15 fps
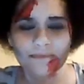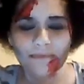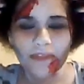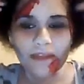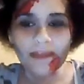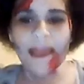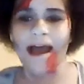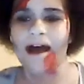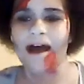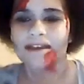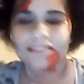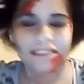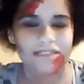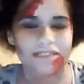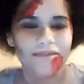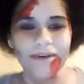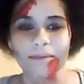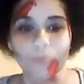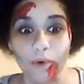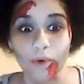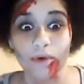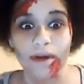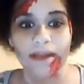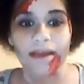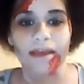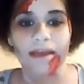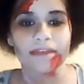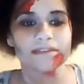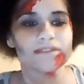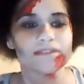yeah, it's fucking boring.
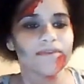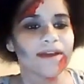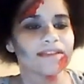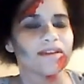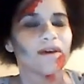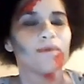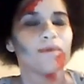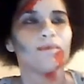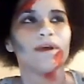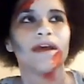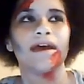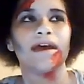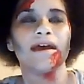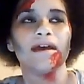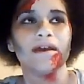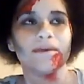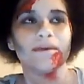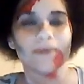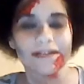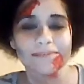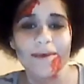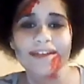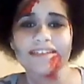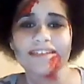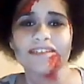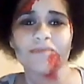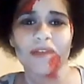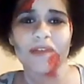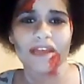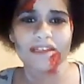It's the fact that we're expected to
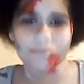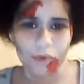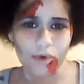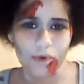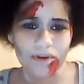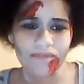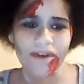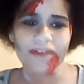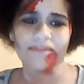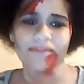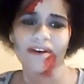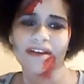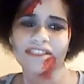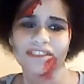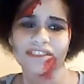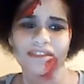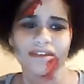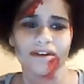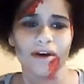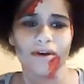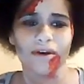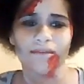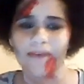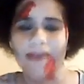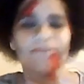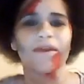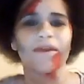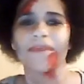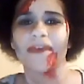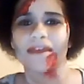be like this pornified version of
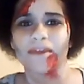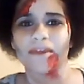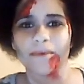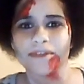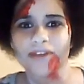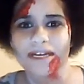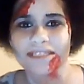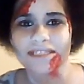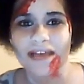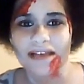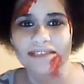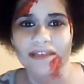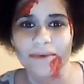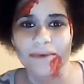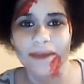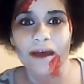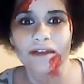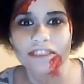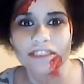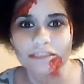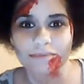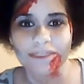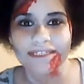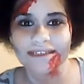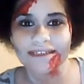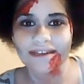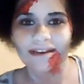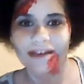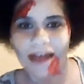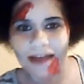everything that we dress as. Like, we can't just be
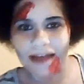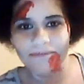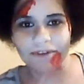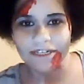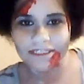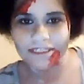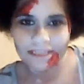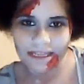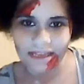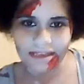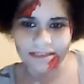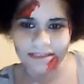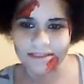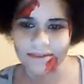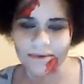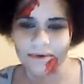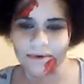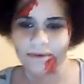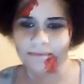average this or